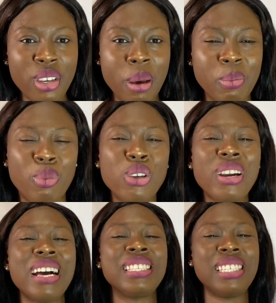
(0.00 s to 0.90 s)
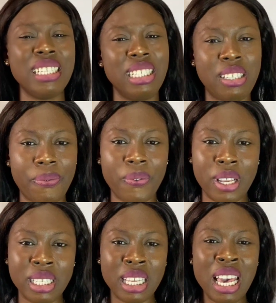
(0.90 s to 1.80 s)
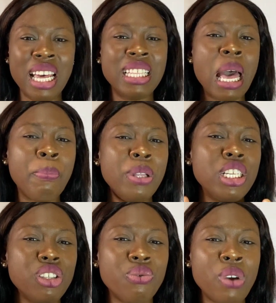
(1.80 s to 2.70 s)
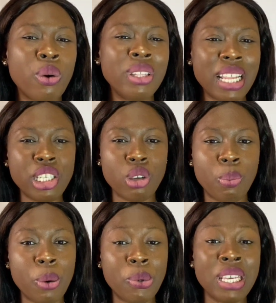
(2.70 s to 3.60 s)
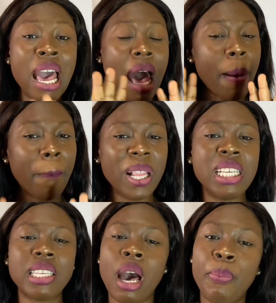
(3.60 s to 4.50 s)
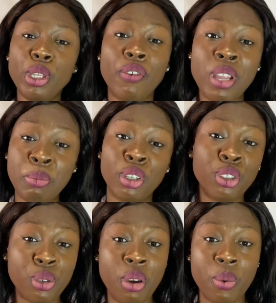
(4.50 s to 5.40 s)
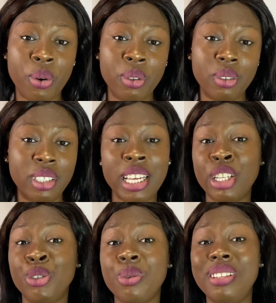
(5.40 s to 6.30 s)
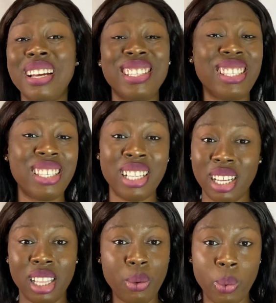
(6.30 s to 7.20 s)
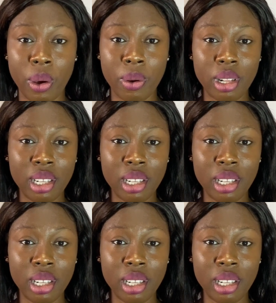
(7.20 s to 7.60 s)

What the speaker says: You get, but you can see the difference. The ability to recognize your purpose. And please, are both of them not doing well? They are doing exceedingly well.